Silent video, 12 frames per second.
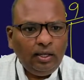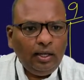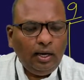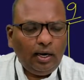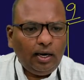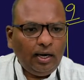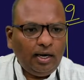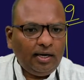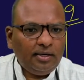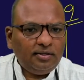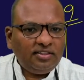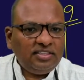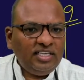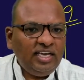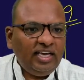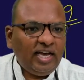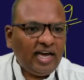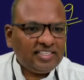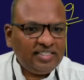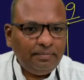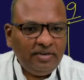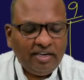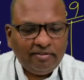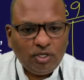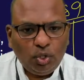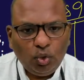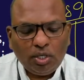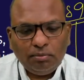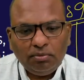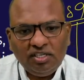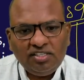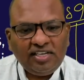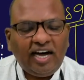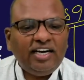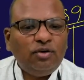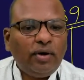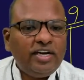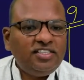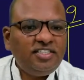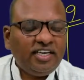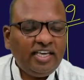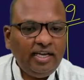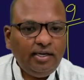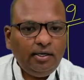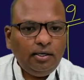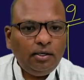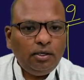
the assembly of the notables advised the king